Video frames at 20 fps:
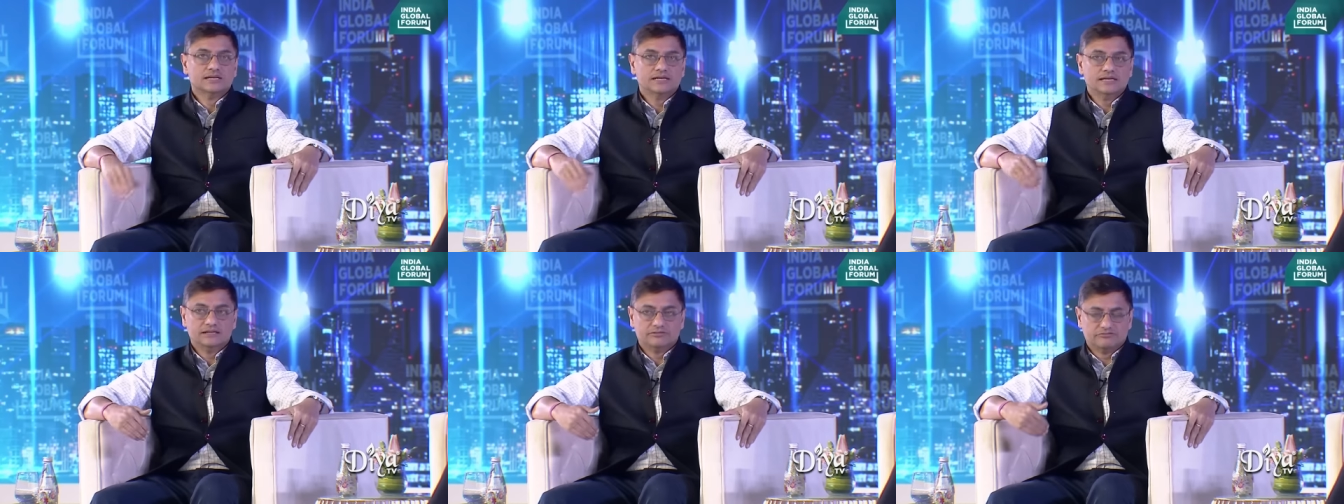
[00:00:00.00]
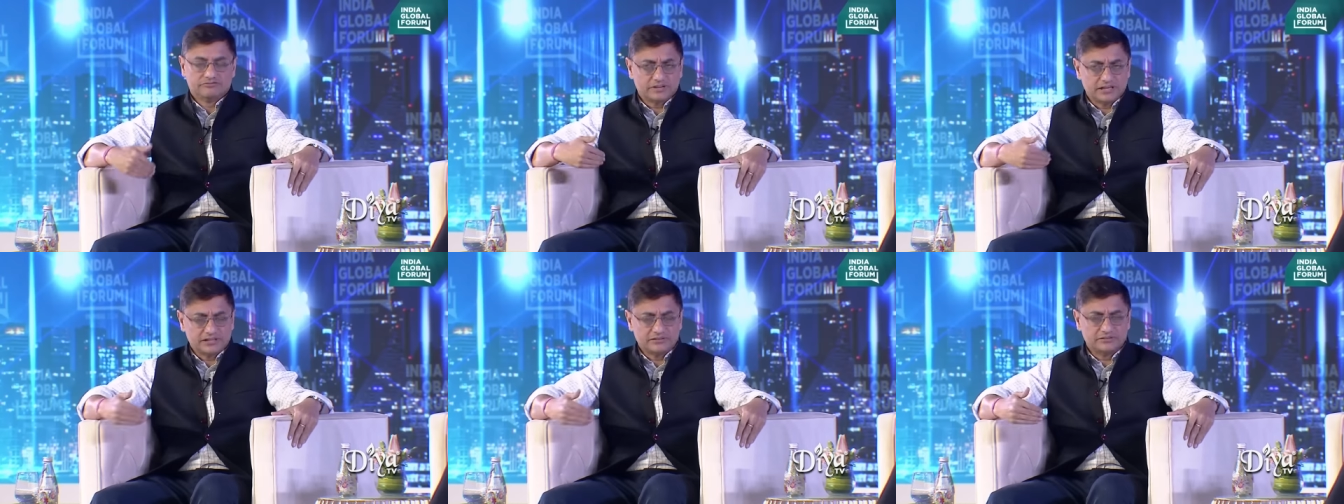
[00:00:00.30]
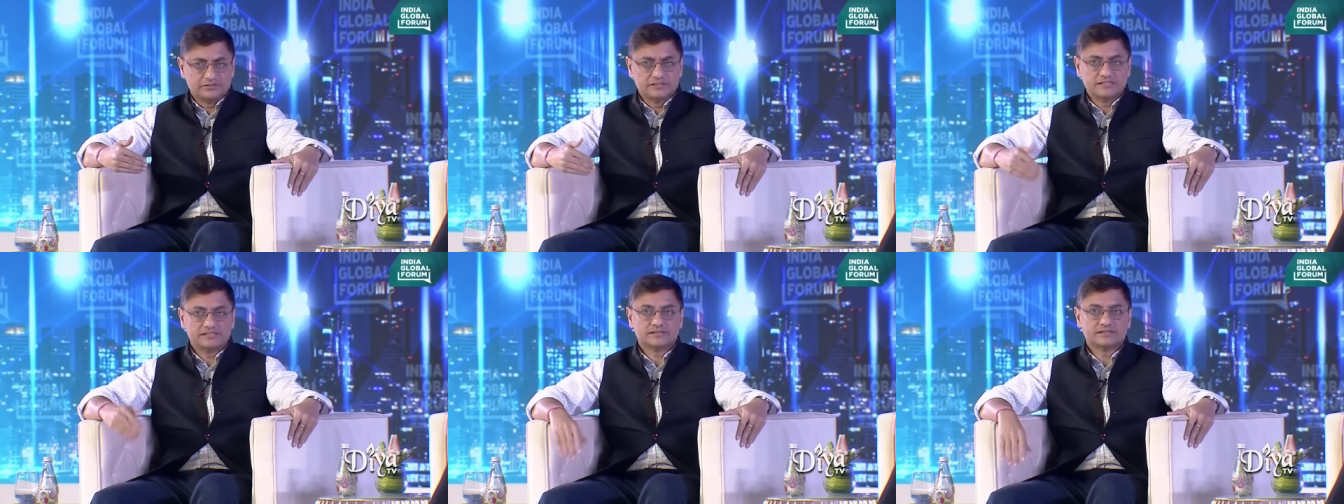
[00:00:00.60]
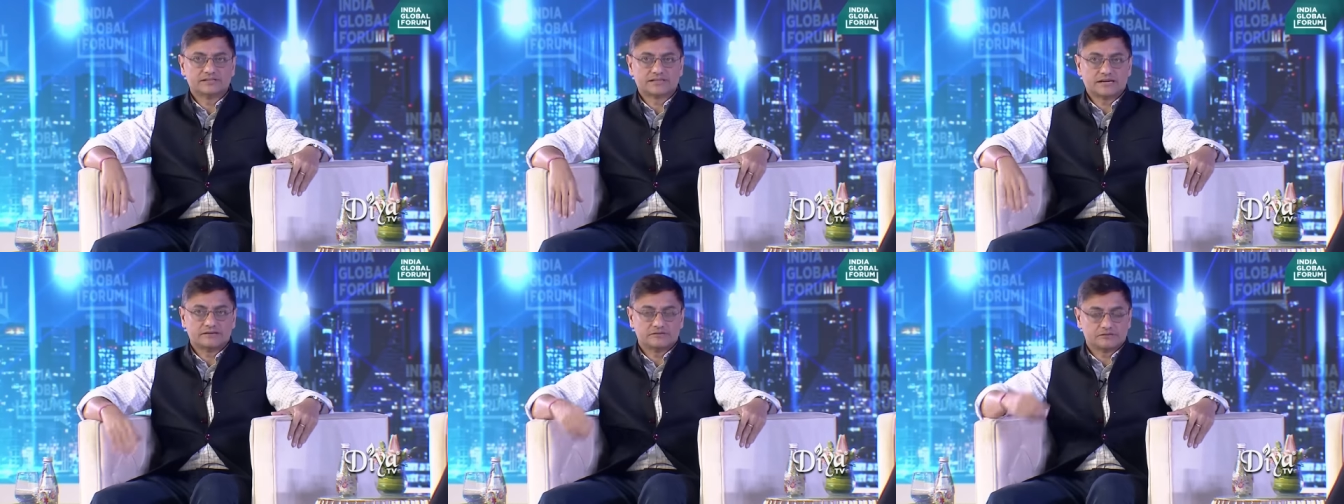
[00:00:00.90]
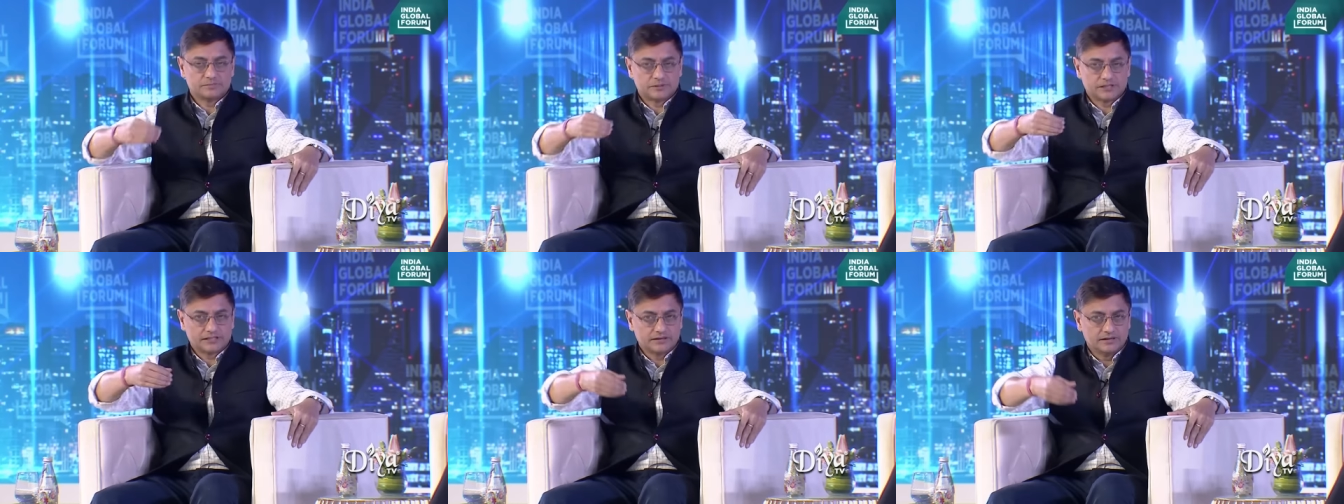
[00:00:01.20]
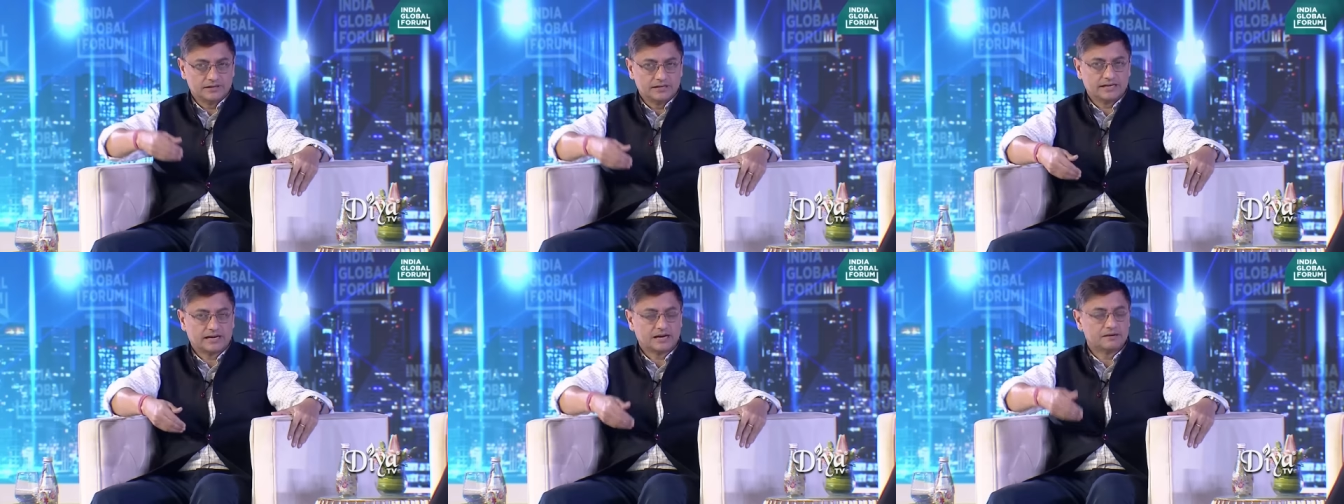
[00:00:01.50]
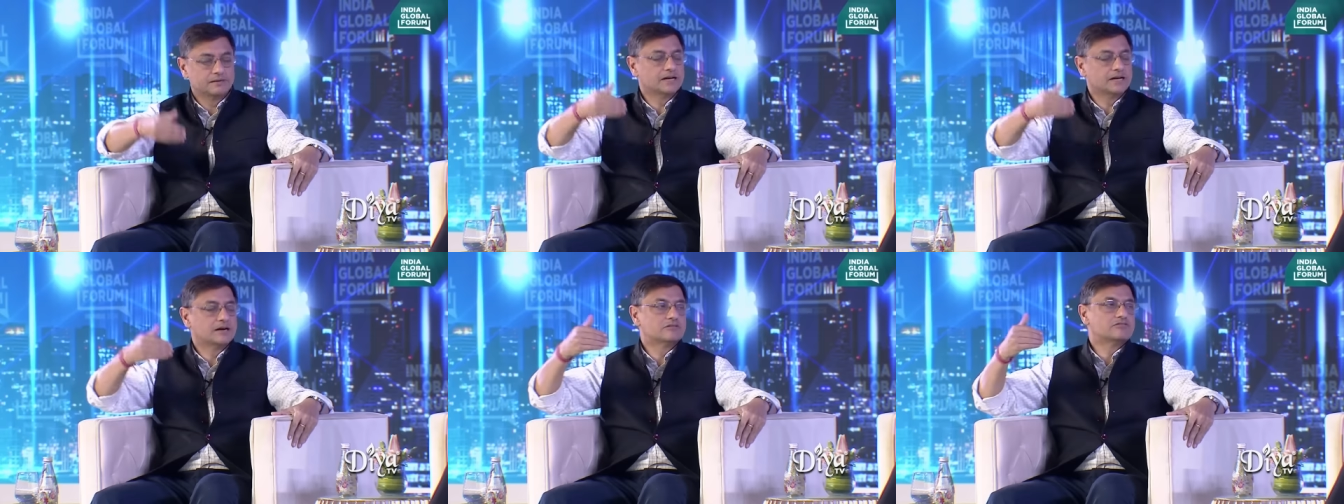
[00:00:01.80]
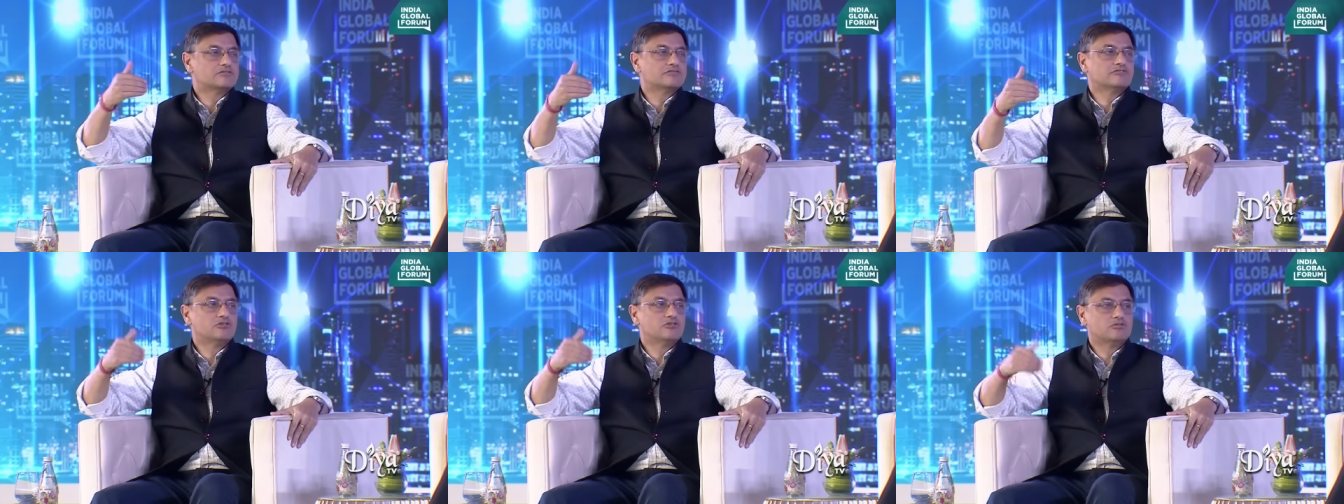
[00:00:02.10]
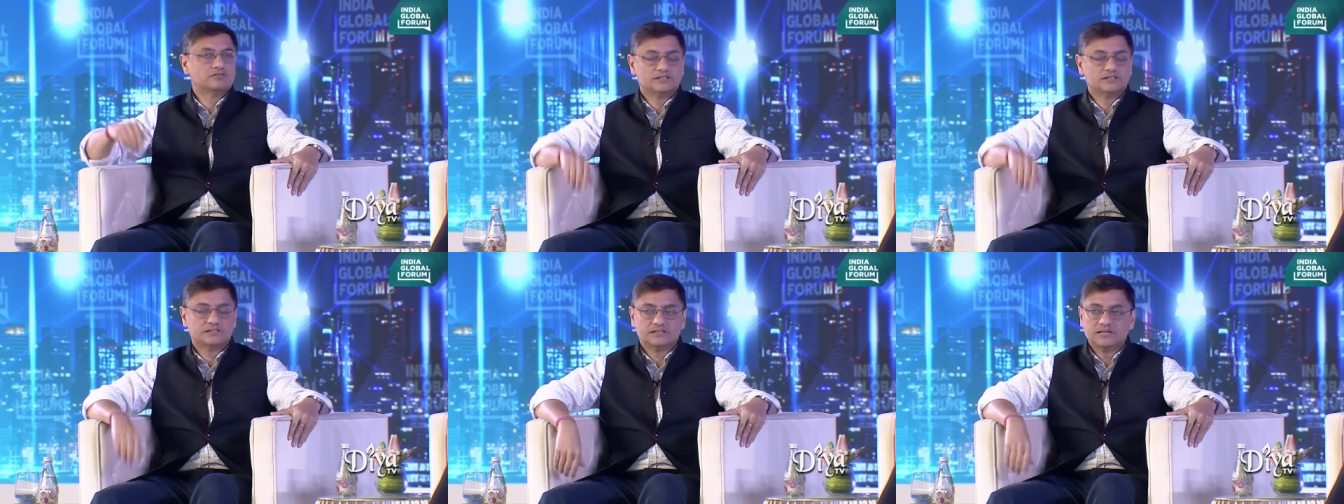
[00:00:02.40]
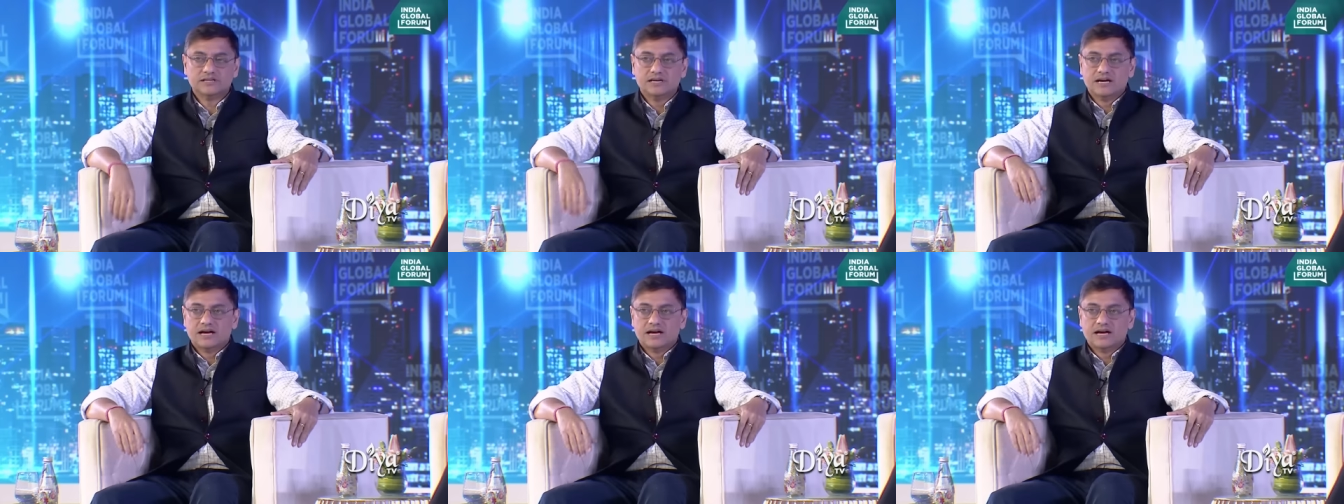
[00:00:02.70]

in very recent times, particularly coming out of COVID,